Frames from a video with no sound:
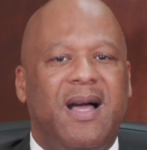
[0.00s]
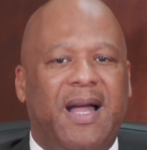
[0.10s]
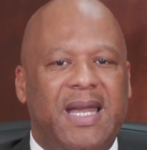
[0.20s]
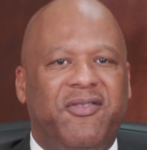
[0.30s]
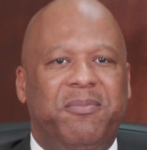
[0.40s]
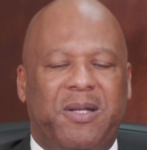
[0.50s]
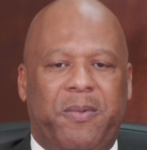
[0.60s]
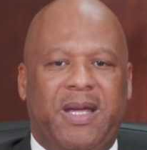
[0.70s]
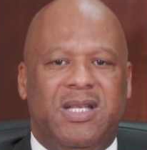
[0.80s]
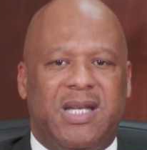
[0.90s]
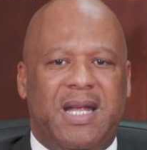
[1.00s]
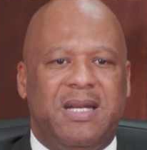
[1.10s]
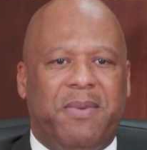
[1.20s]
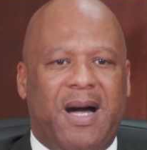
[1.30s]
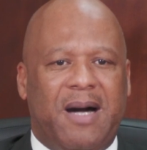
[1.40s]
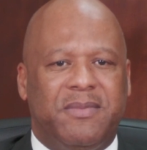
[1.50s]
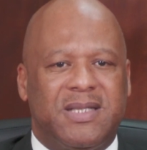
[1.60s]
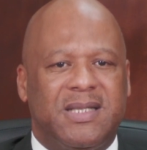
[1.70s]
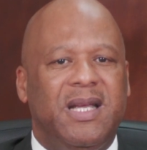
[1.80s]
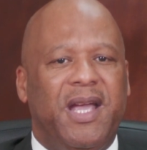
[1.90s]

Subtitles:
a livable wage in the Bahamas